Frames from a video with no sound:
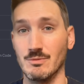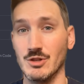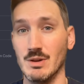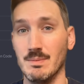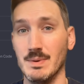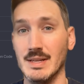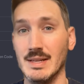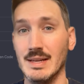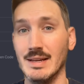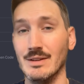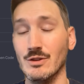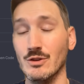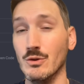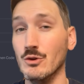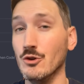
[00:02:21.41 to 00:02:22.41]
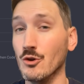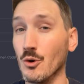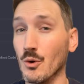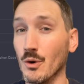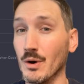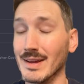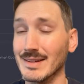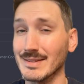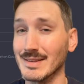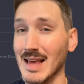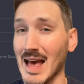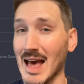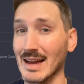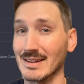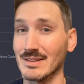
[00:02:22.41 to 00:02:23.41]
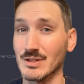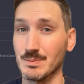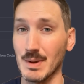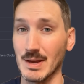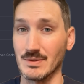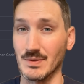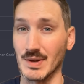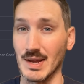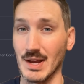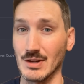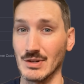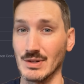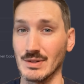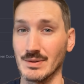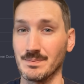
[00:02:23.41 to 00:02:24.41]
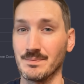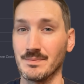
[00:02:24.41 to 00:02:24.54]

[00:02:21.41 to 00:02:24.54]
GPT to your exact specifications.